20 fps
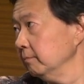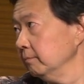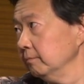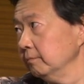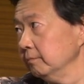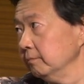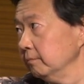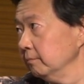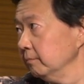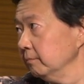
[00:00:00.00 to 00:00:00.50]

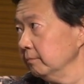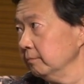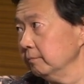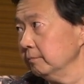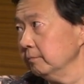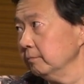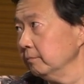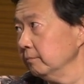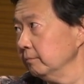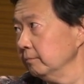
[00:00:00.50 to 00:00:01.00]

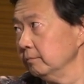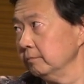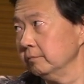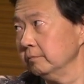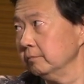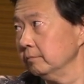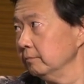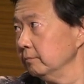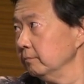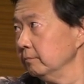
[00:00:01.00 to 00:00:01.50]

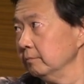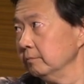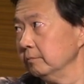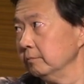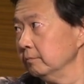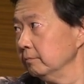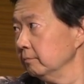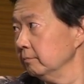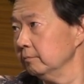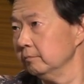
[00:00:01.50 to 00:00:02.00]

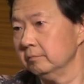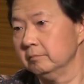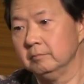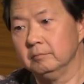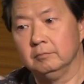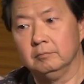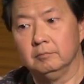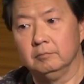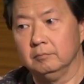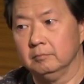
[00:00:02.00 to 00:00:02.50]

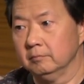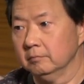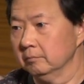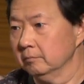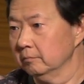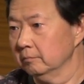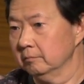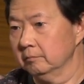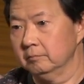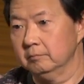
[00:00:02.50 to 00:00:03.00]

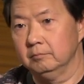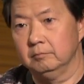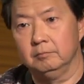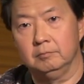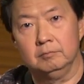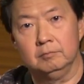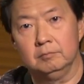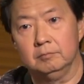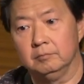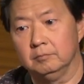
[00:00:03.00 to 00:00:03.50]

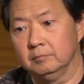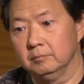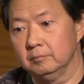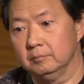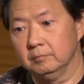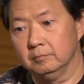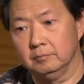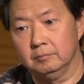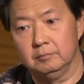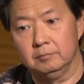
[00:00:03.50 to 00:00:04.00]

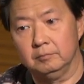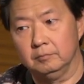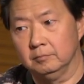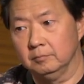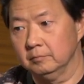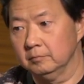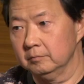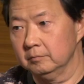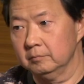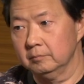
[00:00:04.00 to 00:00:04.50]

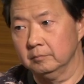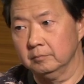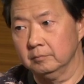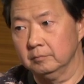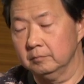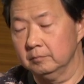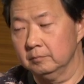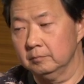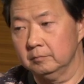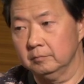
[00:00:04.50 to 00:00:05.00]

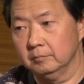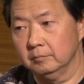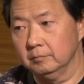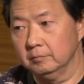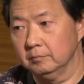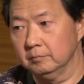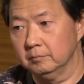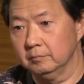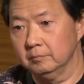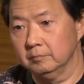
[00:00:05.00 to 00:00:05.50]

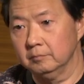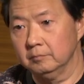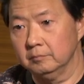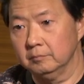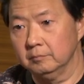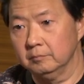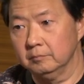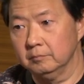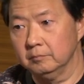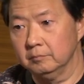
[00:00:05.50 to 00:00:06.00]

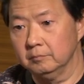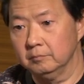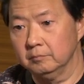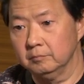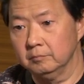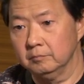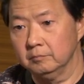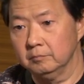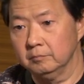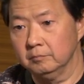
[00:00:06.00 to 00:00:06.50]

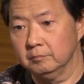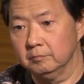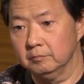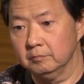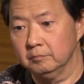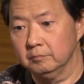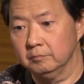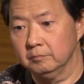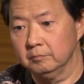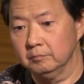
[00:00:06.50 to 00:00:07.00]

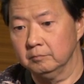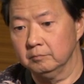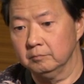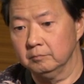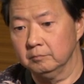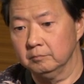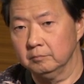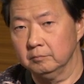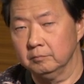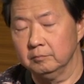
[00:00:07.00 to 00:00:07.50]

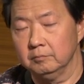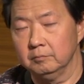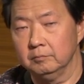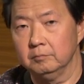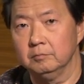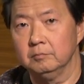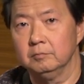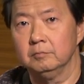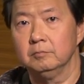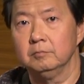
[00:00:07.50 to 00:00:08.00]
The person shown says nothing.